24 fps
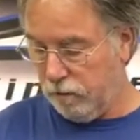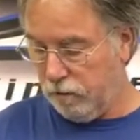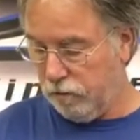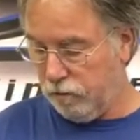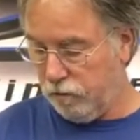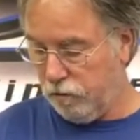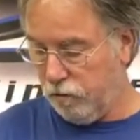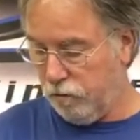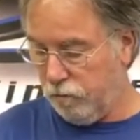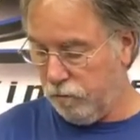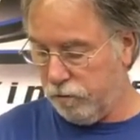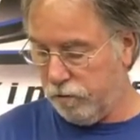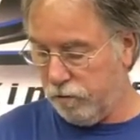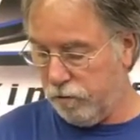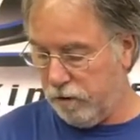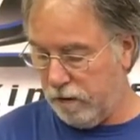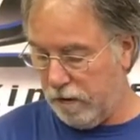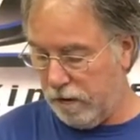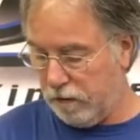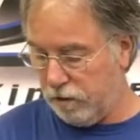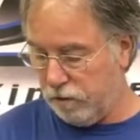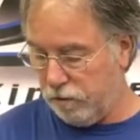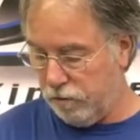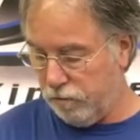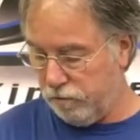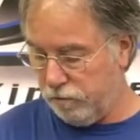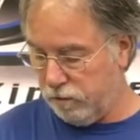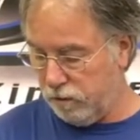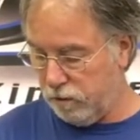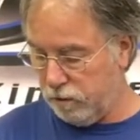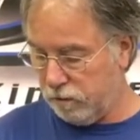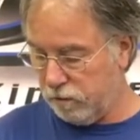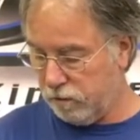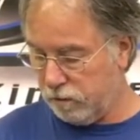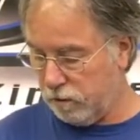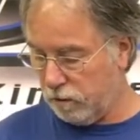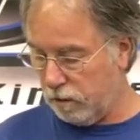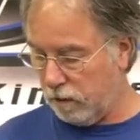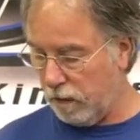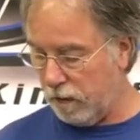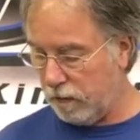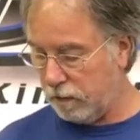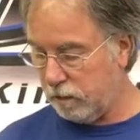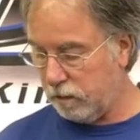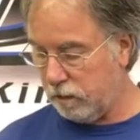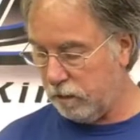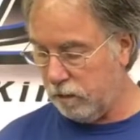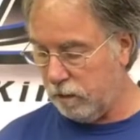too, when you're not using it, to lock
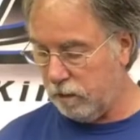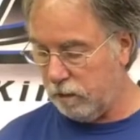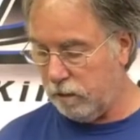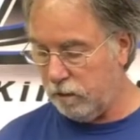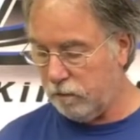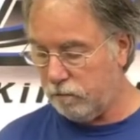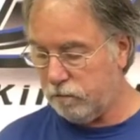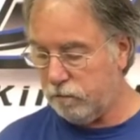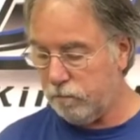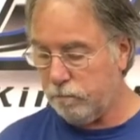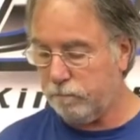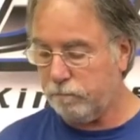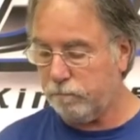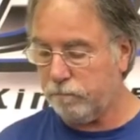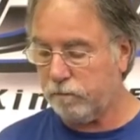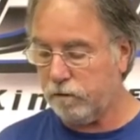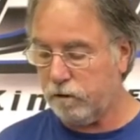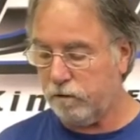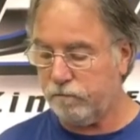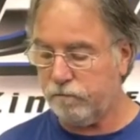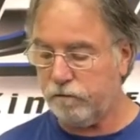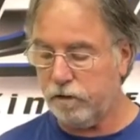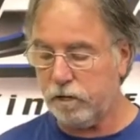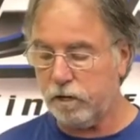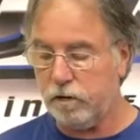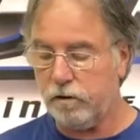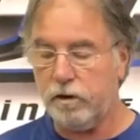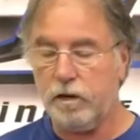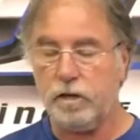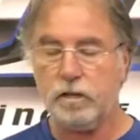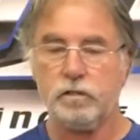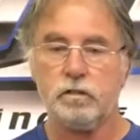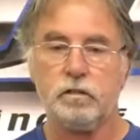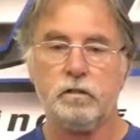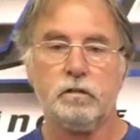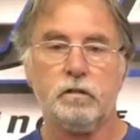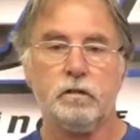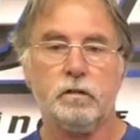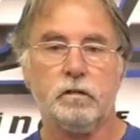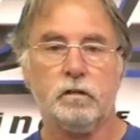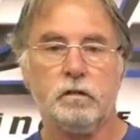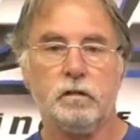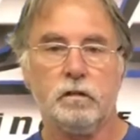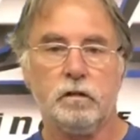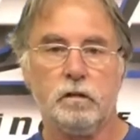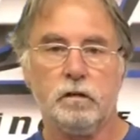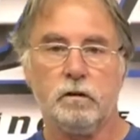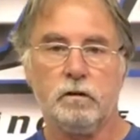it in this configuration
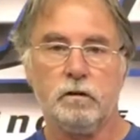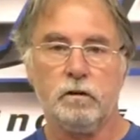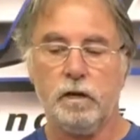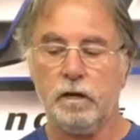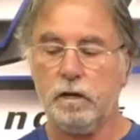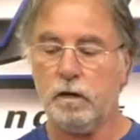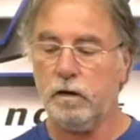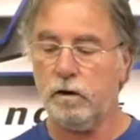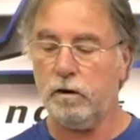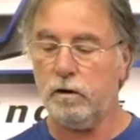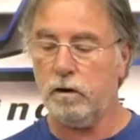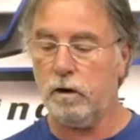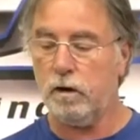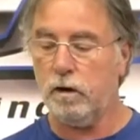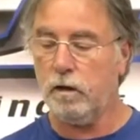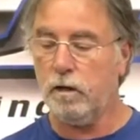right here.